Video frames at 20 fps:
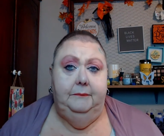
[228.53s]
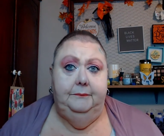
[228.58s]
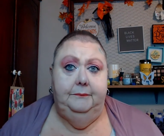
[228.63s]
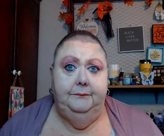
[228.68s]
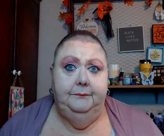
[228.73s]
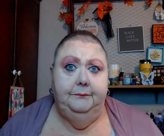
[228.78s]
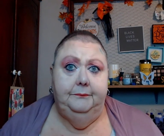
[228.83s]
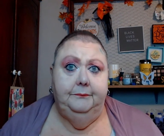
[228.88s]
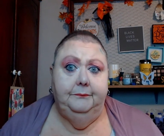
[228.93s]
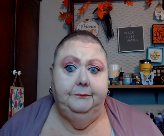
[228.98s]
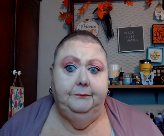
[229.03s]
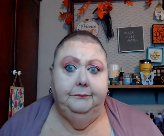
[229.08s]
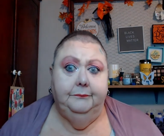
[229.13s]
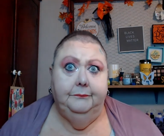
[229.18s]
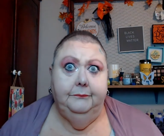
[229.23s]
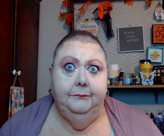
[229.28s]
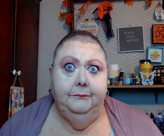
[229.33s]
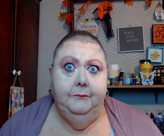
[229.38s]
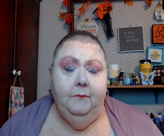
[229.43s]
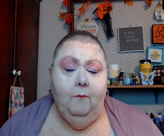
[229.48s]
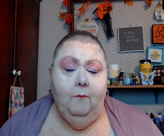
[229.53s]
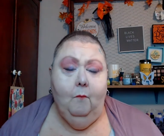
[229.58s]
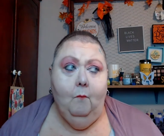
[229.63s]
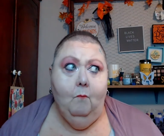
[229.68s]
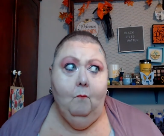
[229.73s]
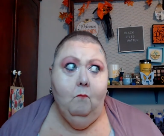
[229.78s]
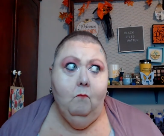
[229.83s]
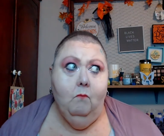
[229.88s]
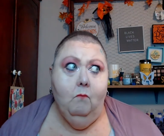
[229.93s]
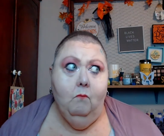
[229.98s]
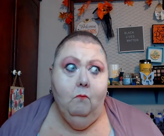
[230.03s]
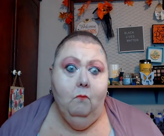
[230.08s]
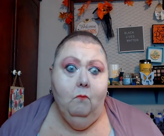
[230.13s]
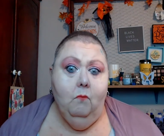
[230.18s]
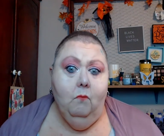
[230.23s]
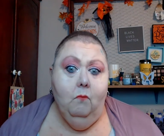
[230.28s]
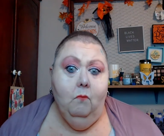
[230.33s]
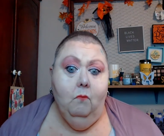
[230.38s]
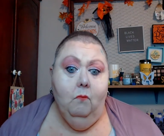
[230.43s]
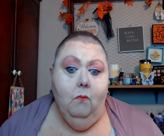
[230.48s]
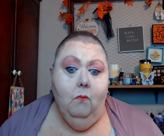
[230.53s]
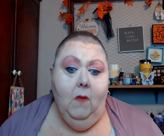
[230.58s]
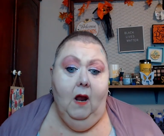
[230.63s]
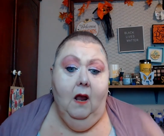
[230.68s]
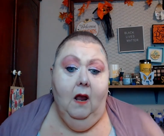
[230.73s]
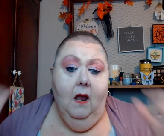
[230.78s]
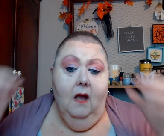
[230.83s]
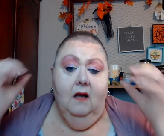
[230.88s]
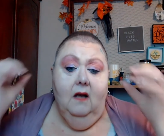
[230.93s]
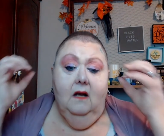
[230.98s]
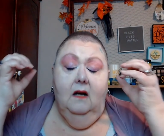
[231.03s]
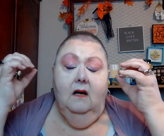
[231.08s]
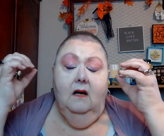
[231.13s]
Nothing is said.